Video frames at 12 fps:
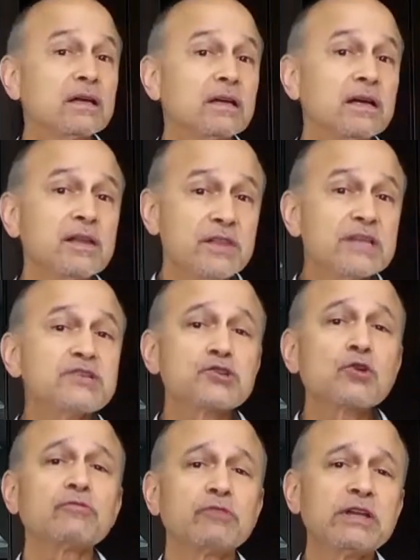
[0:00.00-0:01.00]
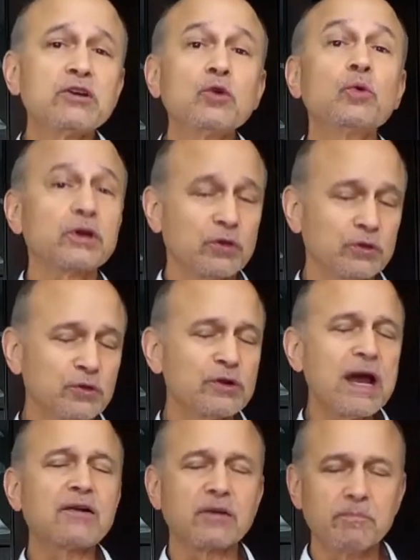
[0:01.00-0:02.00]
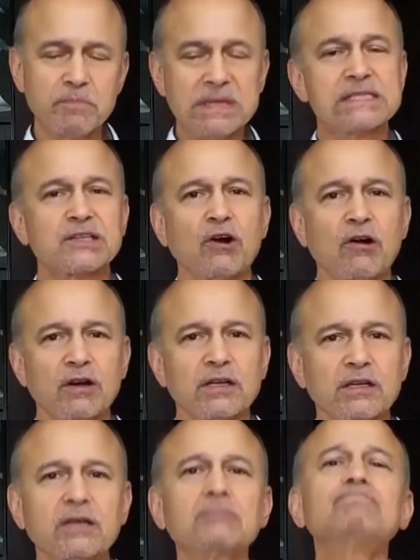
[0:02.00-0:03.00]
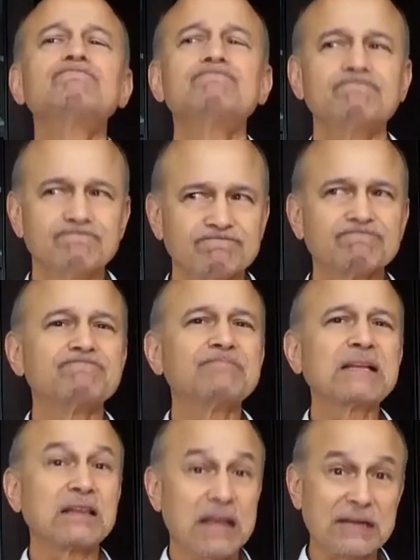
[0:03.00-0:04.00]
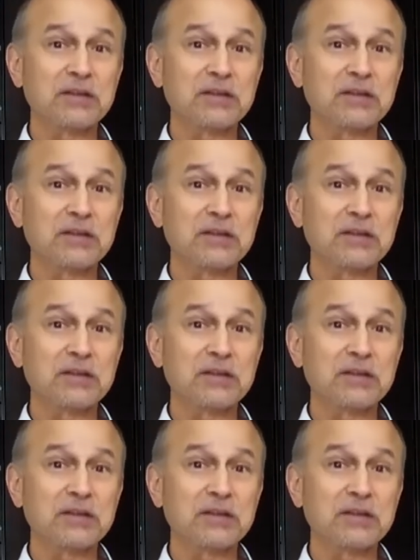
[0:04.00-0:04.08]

In this short video, we're going to learn how to mince garlic like a